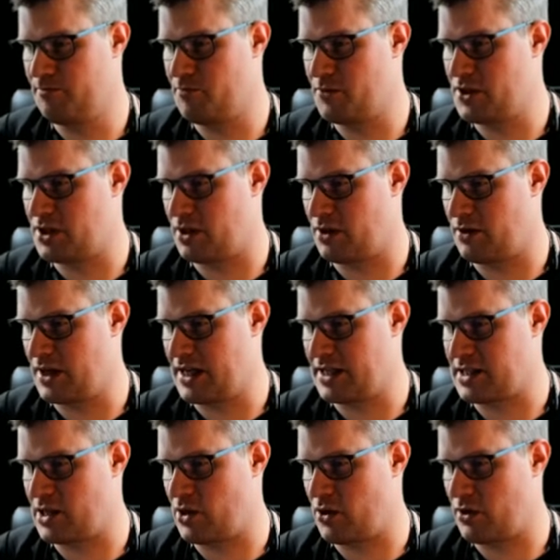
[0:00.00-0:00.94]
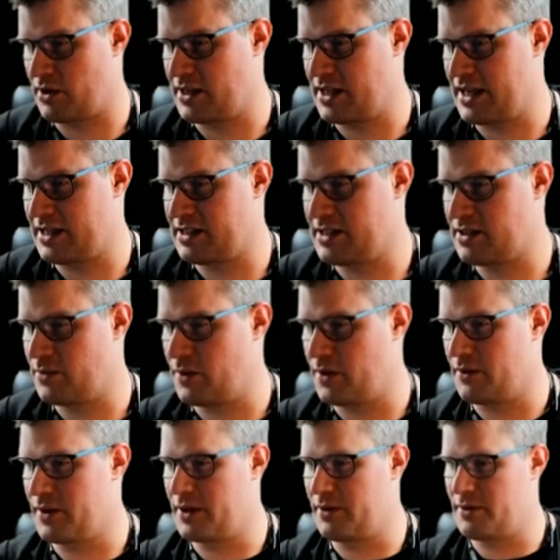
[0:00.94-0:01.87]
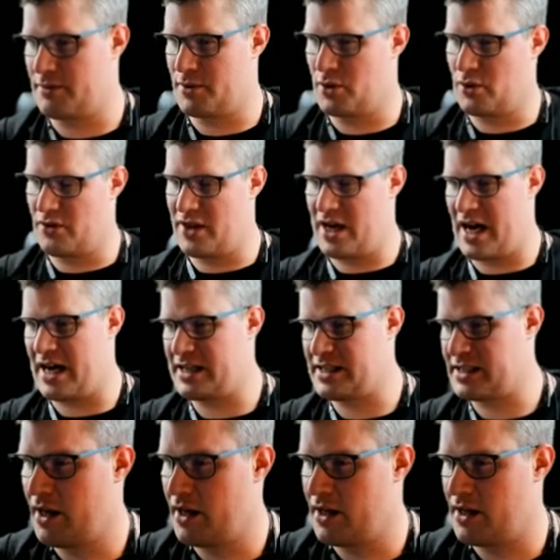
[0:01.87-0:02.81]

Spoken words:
So that lock test, we will remove that.